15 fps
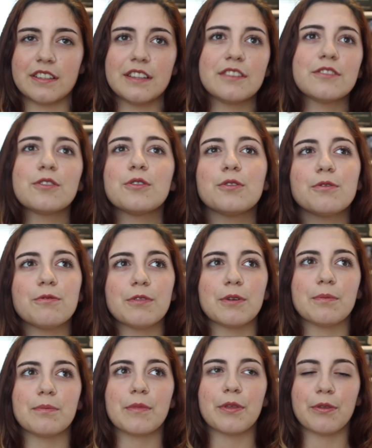It's told
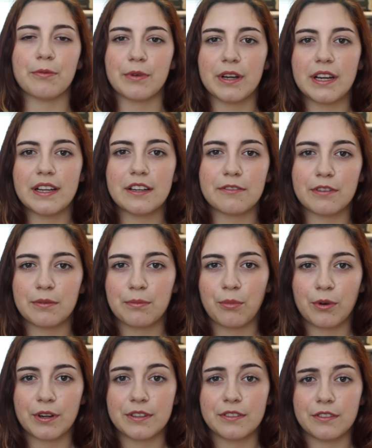from 3 different
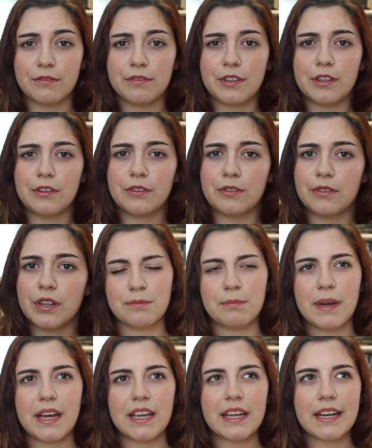points of view,
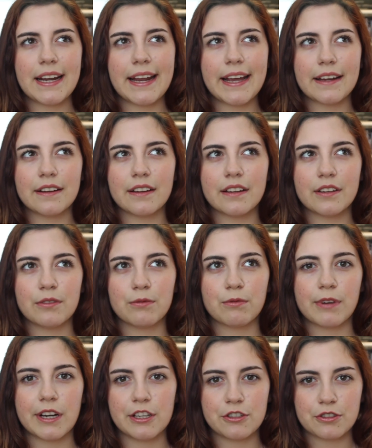Megan, Anna, and
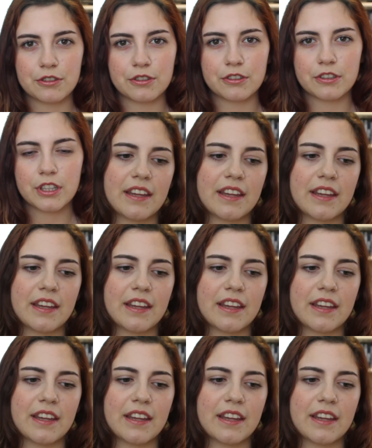Rachel.